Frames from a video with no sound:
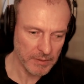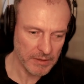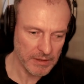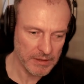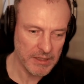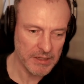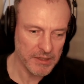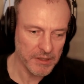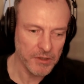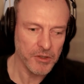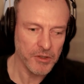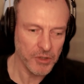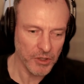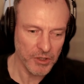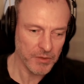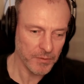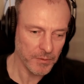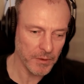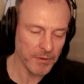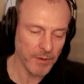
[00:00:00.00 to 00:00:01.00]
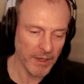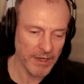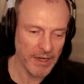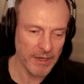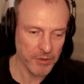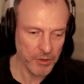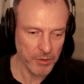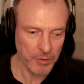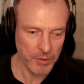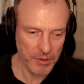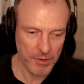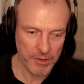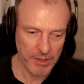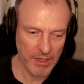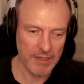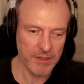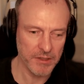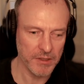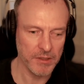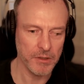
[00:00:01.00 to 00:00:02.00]
This isn't just for financial use
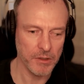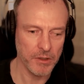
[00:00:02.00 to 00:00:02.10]
cases.